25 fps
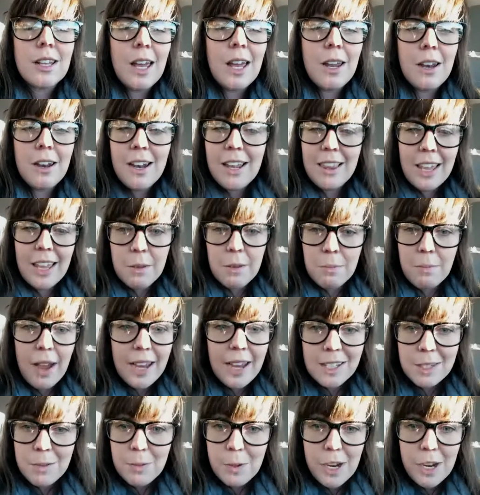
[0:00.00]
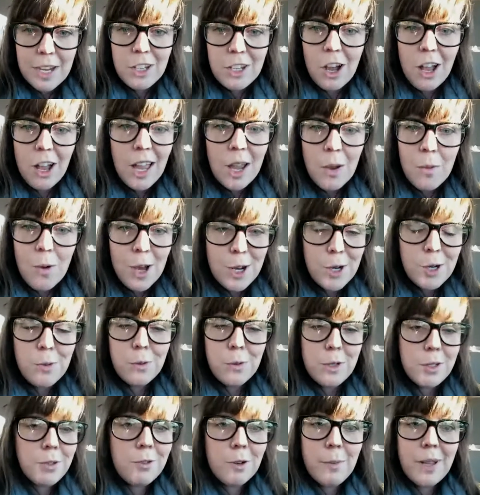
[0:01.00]
in my experience, all I wanted
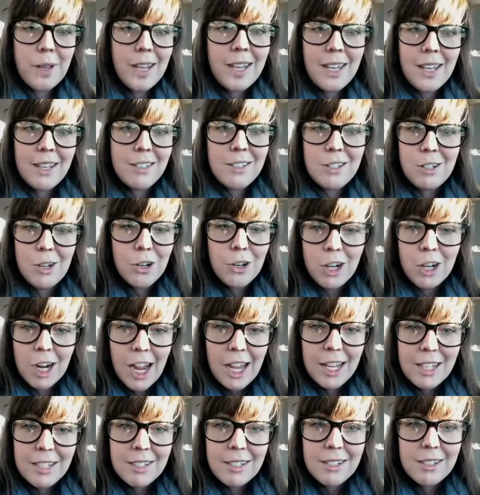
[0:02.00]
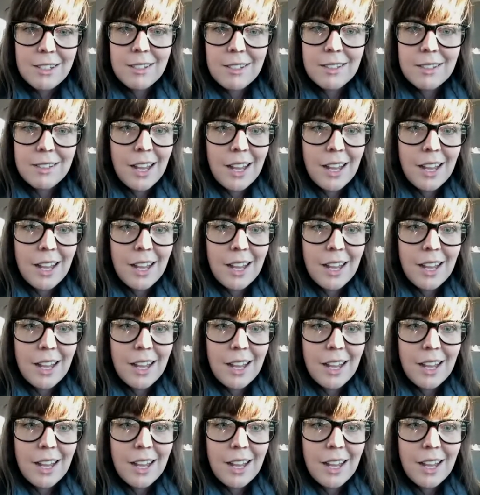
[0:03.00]
was for my kids to know Christ,